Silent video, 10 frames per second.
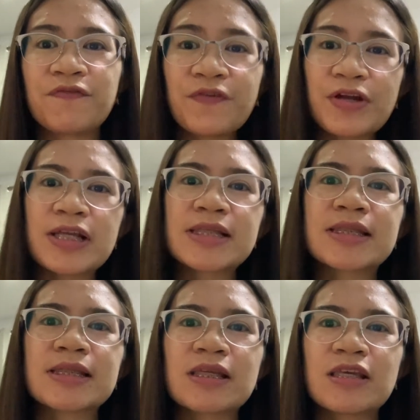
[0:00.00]

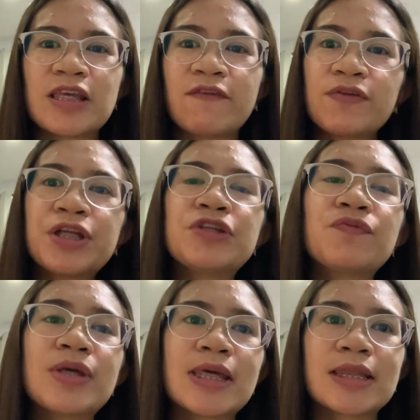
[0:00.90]
First, if you're
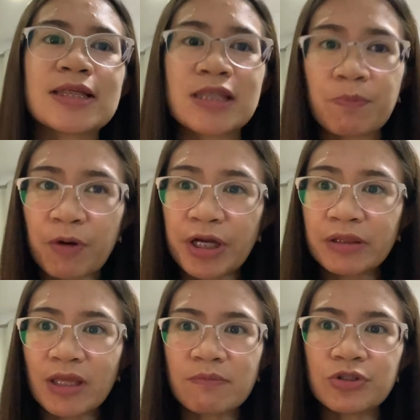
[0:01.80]
doing it as a
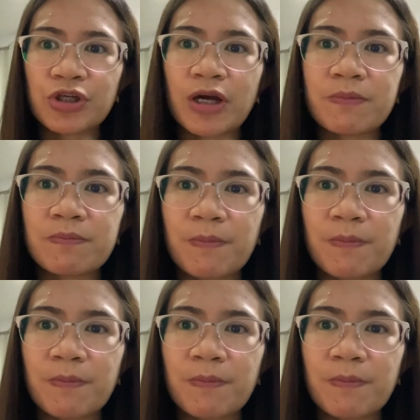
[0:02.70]
part-time job,